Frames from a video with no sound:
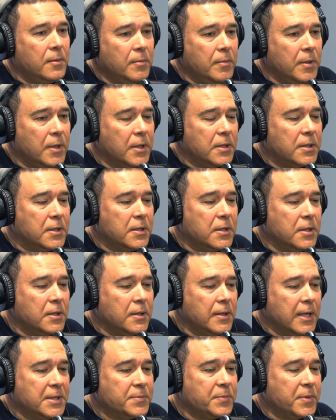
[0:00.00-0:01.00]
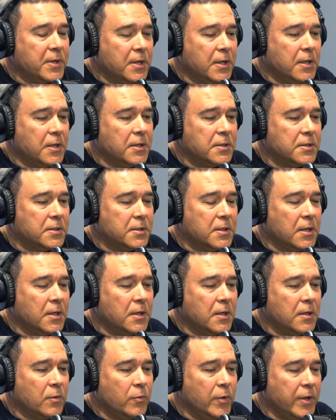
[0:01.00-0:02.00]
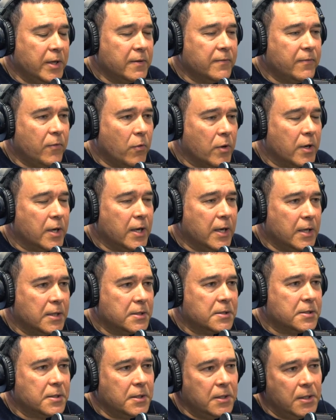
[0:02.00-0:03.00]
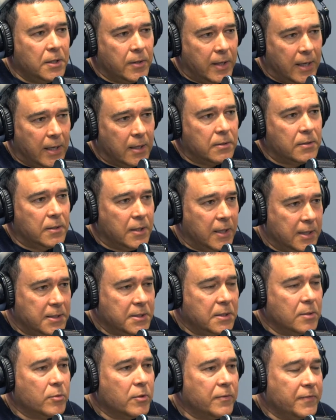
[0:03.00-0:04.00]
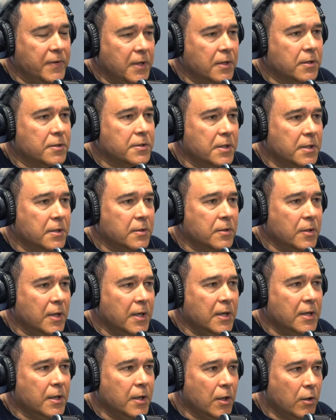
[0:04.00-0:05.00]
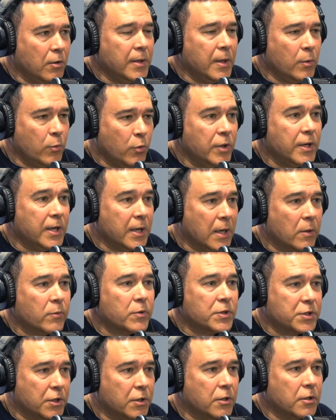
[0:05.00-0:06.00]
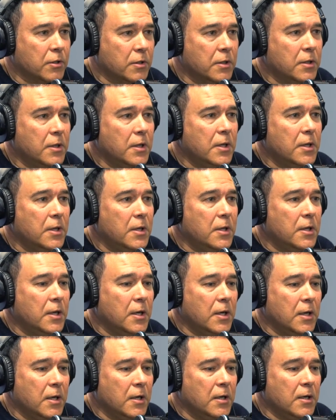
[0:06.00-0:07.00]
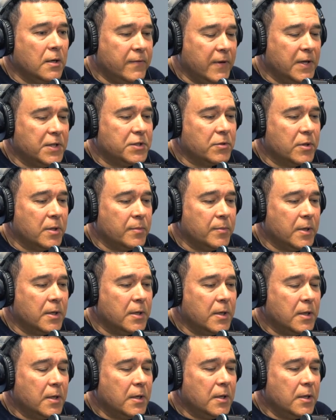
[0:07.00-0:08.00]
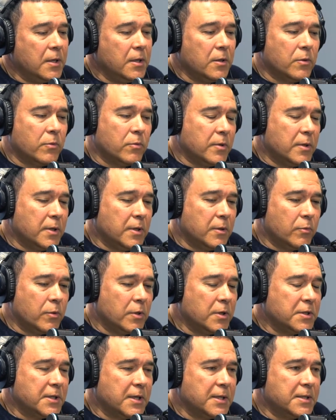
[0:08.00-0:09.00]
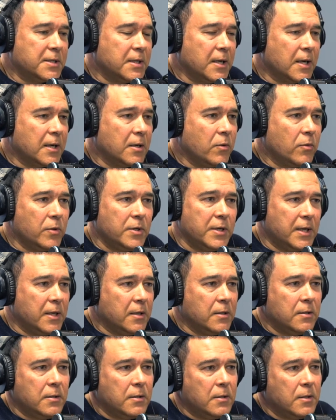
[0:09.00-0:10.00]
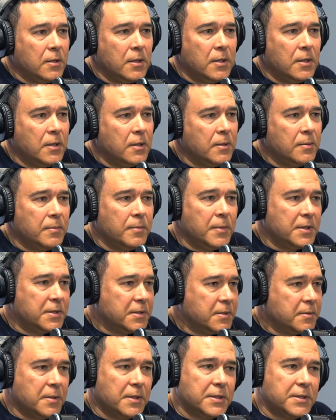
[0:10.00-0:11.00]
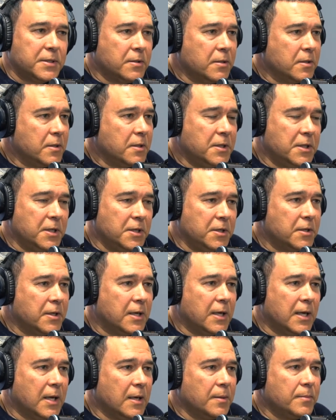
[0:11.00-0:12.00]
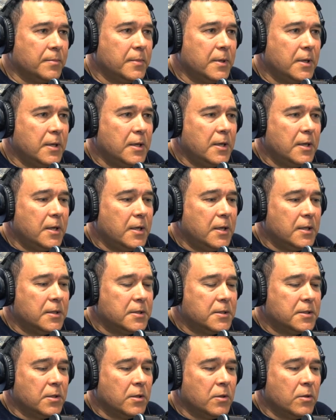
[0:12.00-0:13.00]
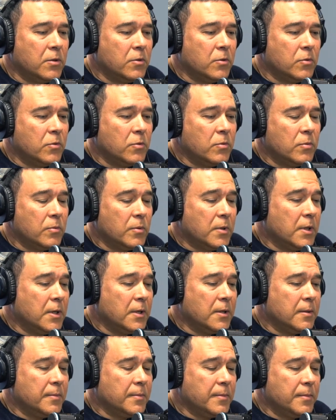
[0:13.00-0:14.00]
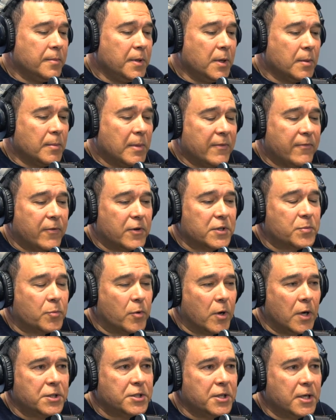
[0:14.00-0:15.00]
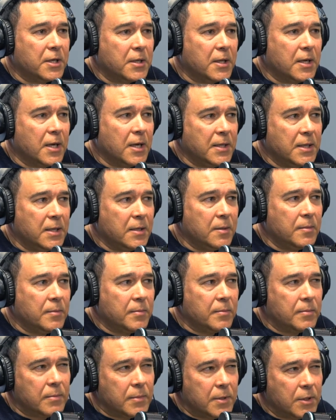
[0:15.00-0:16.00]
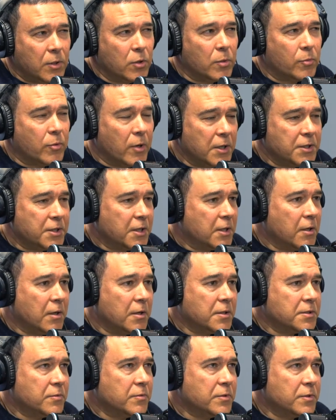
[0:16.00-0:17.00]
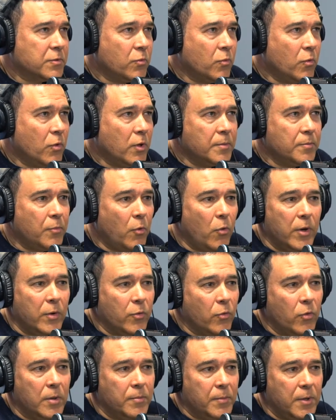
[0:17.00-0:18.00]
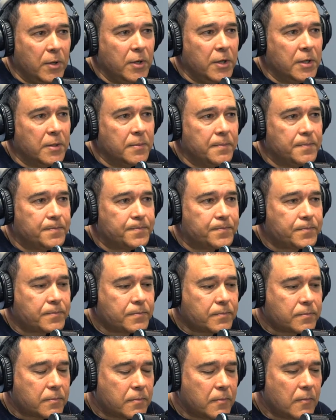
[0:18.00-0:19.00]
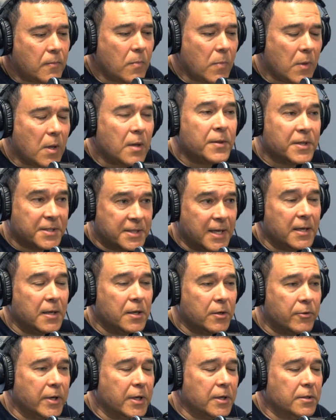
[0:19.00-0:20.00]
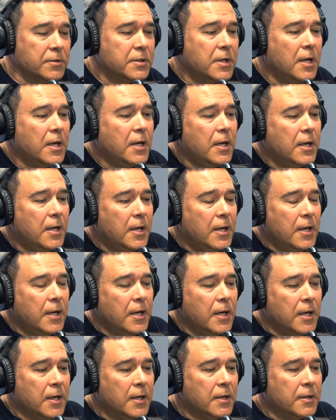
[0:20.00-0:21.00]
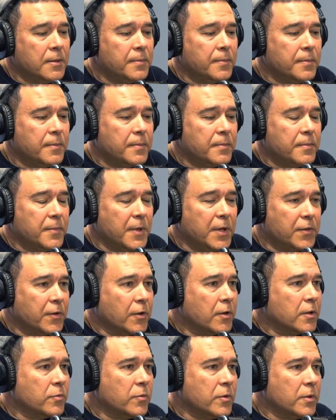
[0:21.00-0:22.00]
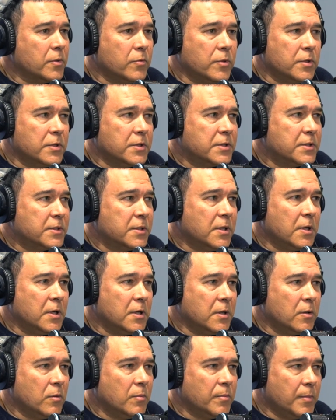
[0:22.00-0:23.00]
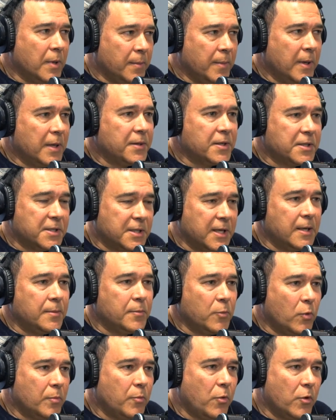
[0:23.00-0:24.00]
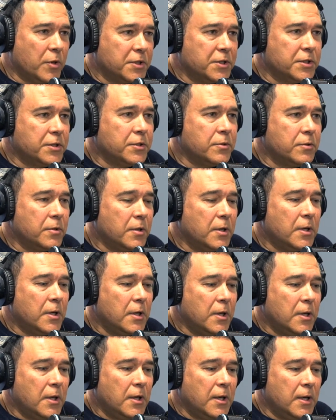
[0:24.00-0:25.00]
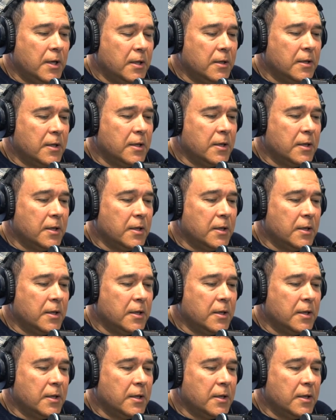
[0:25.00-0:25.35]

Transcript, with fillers: but uh, that's because uh, we can forecast, you know, out X number of years and, and know that we'll get our return uh, eventually. But you know, real estate's not going down; um, it's it's going to continue to climb. And so, um, you know, my first project that I did, total project cost was one point one million. The second Gringos, um, the third one was uh, about the same, one point two. And